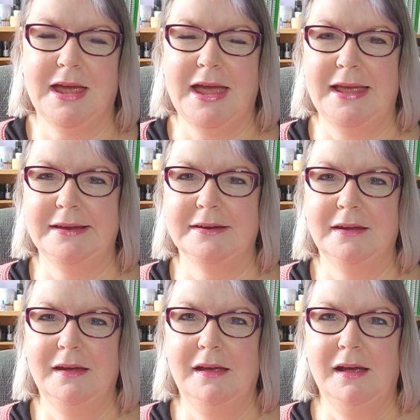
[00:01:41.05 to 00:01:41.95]
And
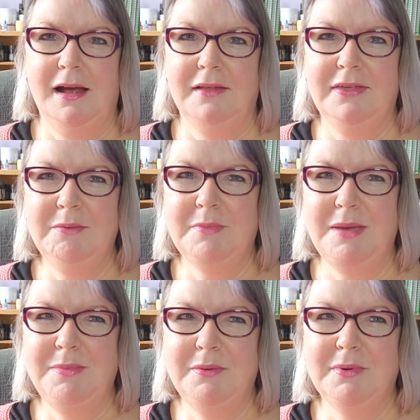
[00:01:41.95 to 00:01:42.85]
I think
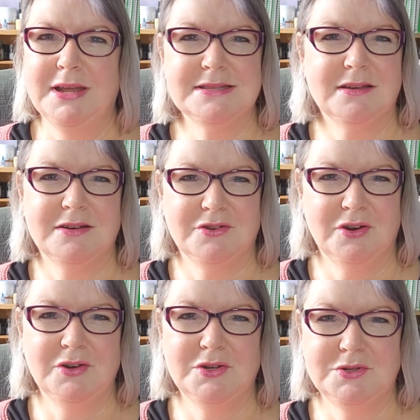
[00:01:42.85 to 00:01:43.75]
maybe when I started
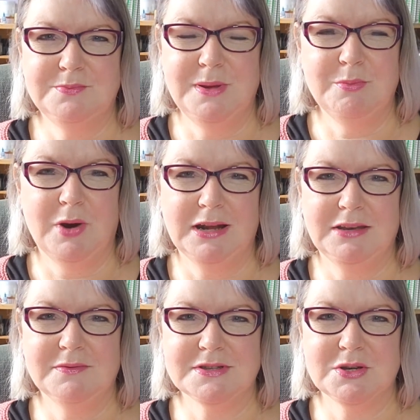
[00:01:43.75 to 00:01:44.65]
trying to be more
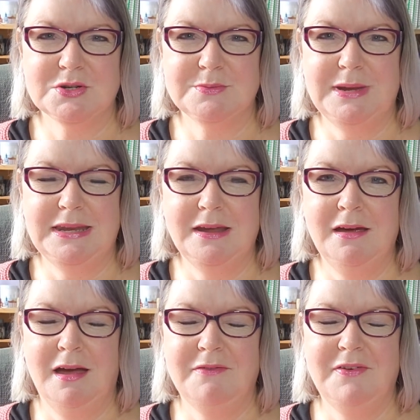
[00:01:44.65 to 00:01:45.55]
active on social
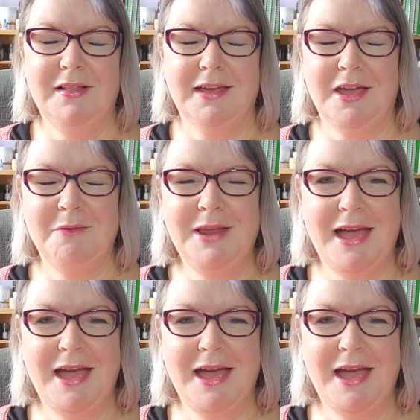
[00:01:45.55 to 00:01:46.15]
media. I feel like I only